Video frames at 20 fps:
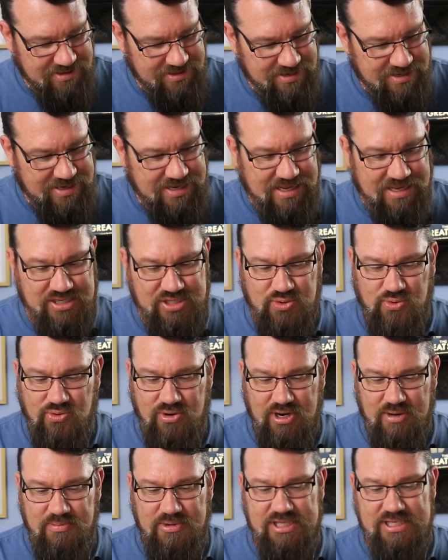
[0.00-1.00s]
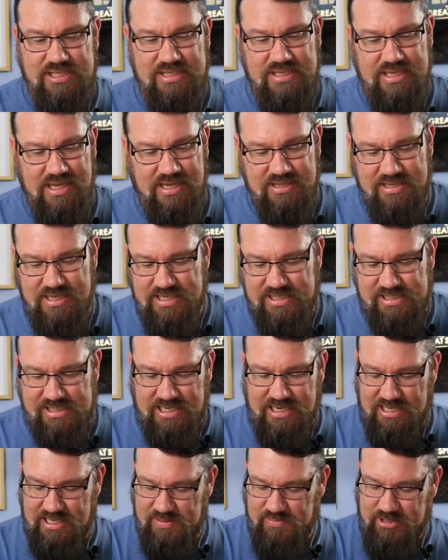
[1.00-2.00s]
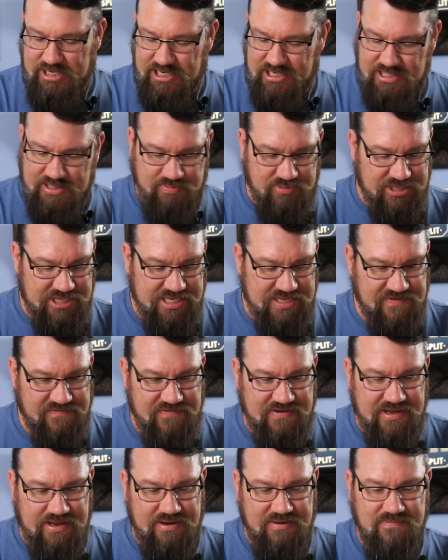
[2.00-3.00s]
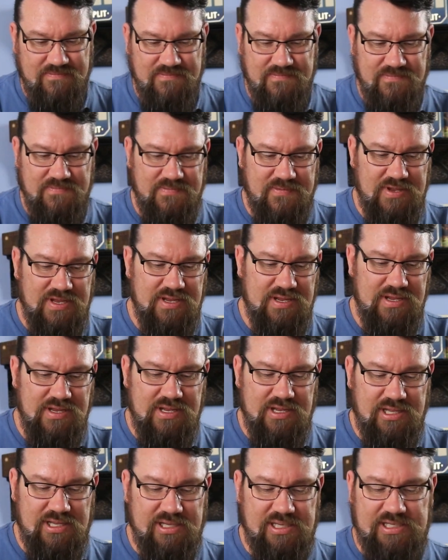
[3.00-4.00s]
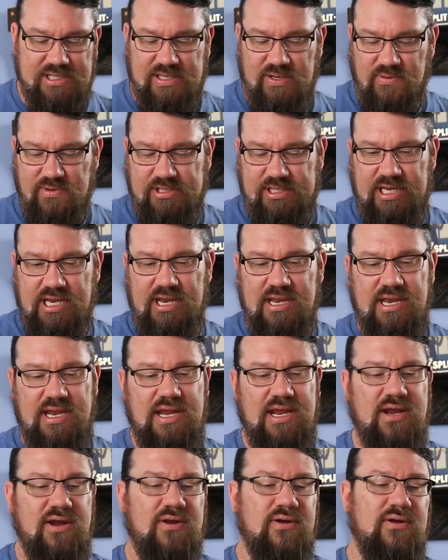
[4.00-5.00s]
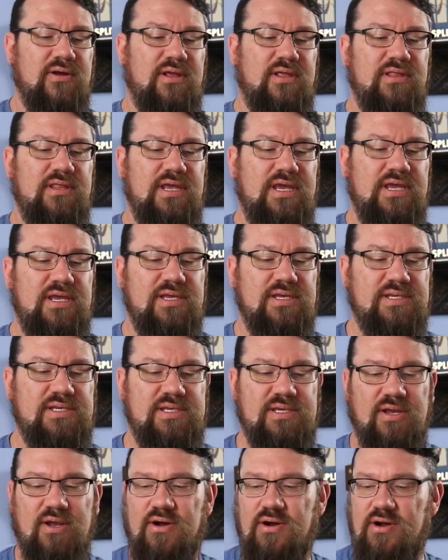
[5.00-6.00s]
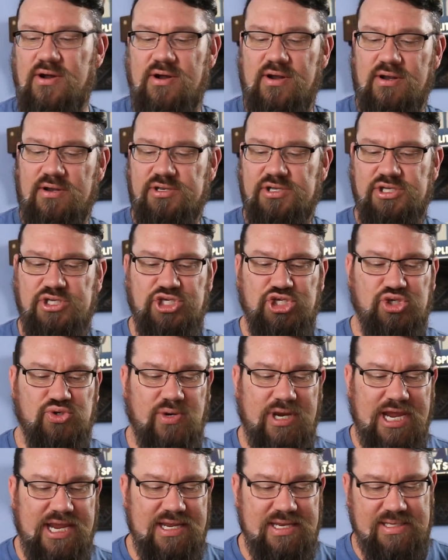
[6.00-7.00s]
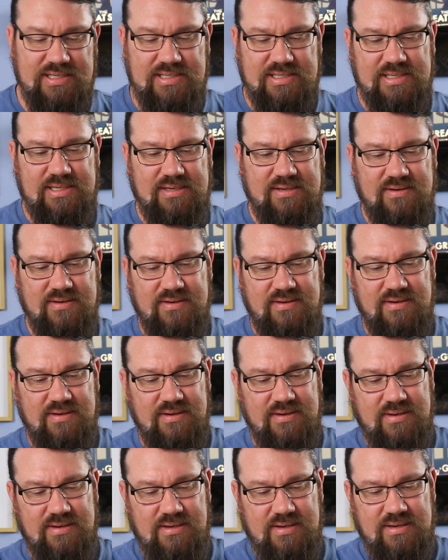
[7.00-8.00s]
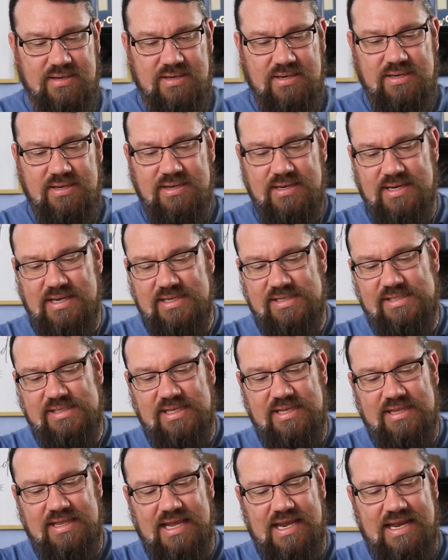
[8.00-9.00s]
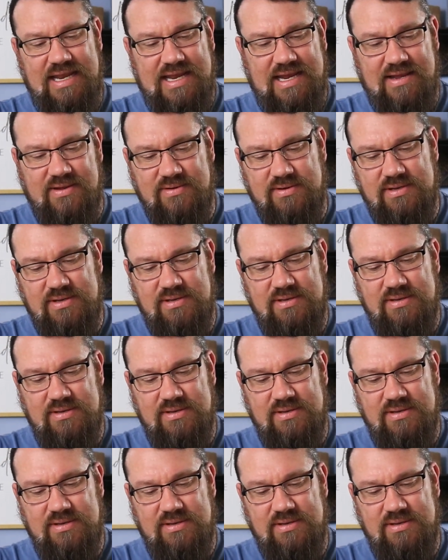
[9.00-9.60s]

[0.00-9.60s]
It got torn up on the inside of this box, but that's fine. Let's see what's in here. These are trays, nicely laid out.